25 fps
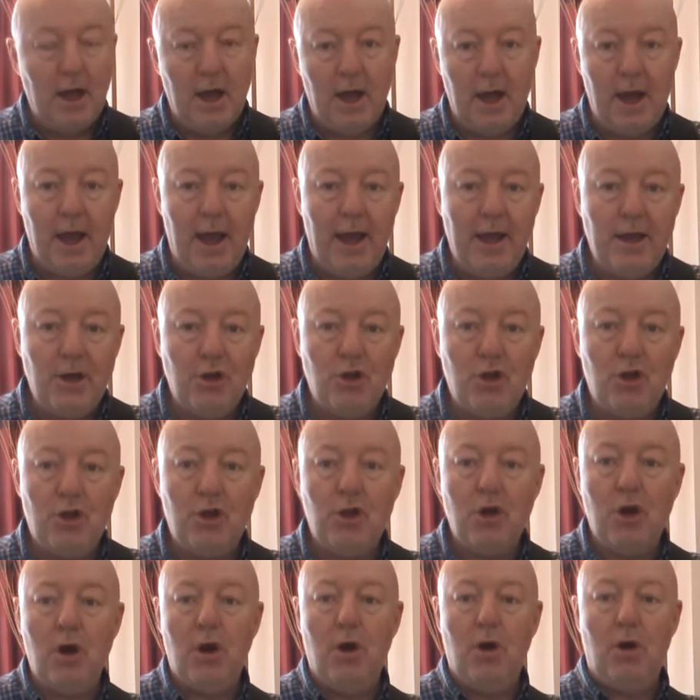A
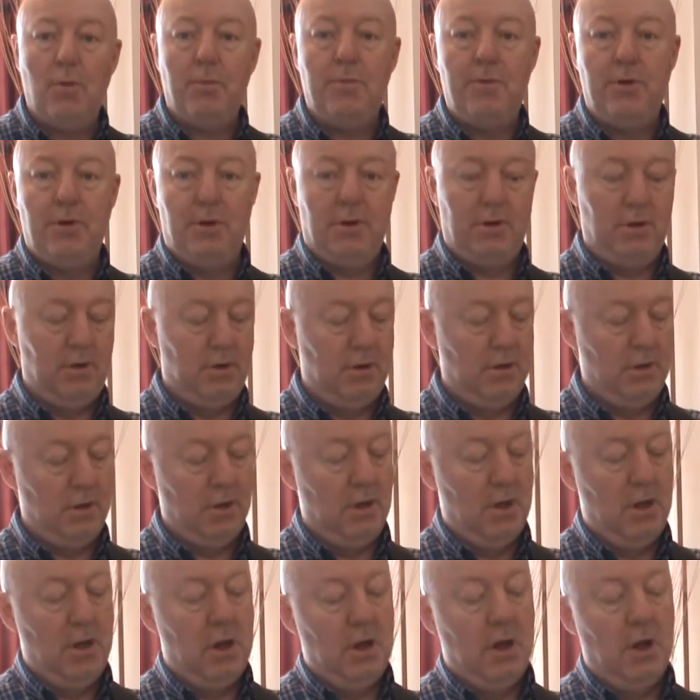sharp,
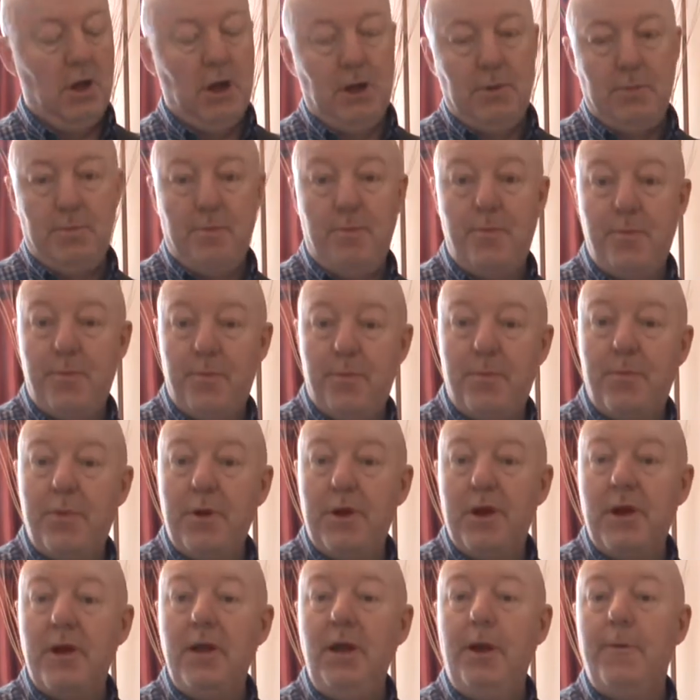
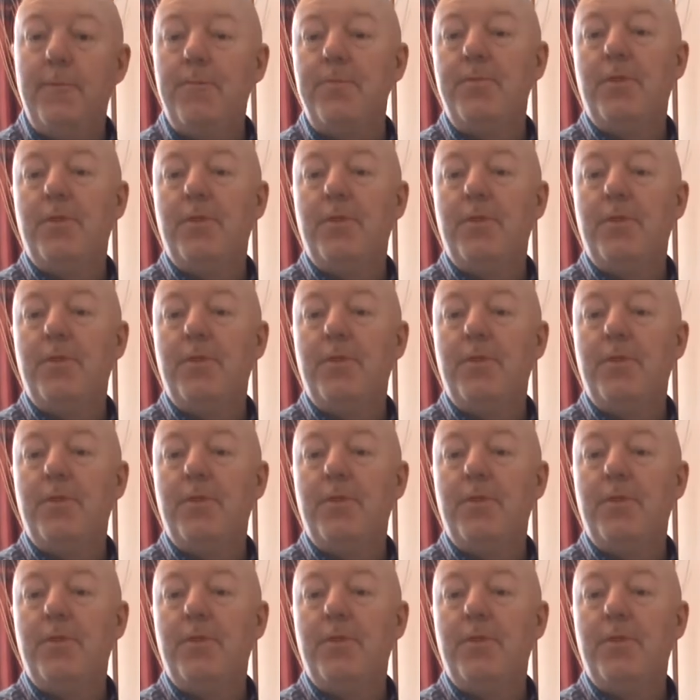B.